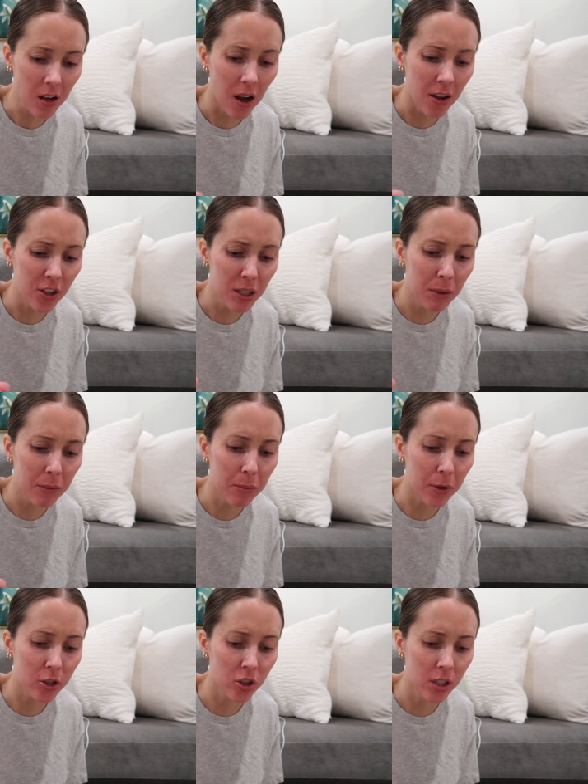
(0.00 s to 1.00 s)
I think maybe
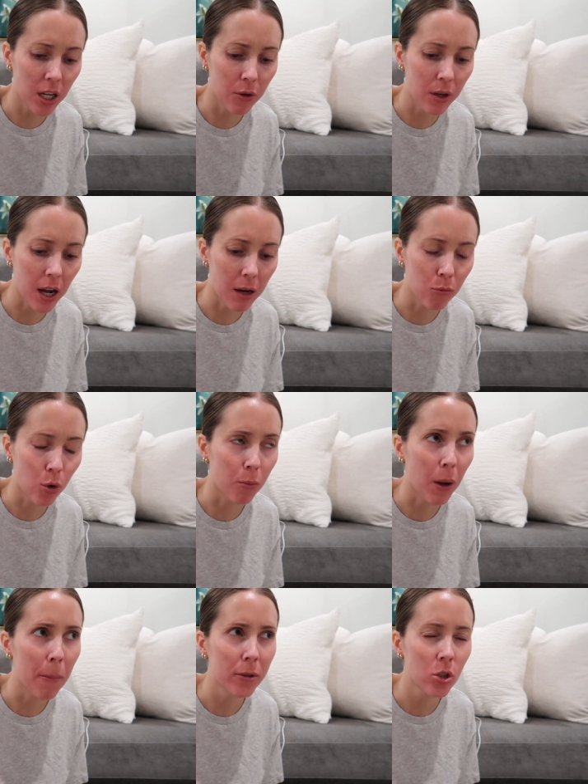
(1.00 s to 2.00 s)
personally I would add more
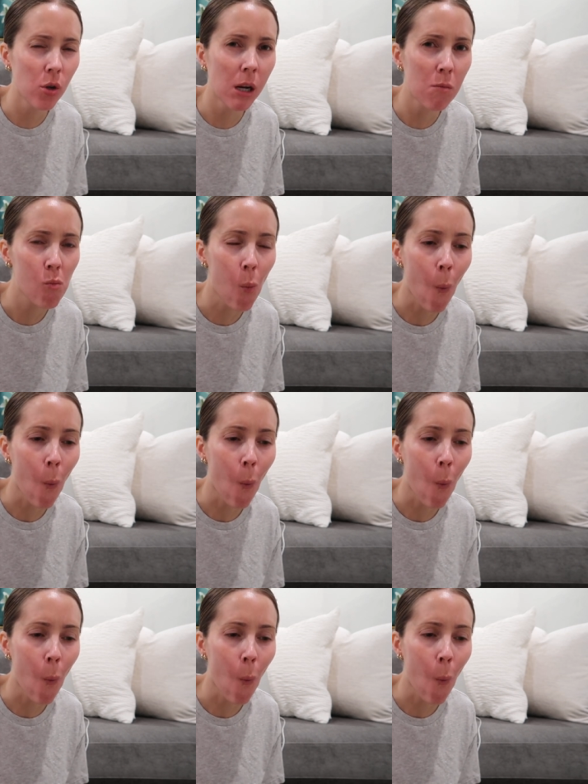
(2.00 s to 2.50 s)
pepper to it.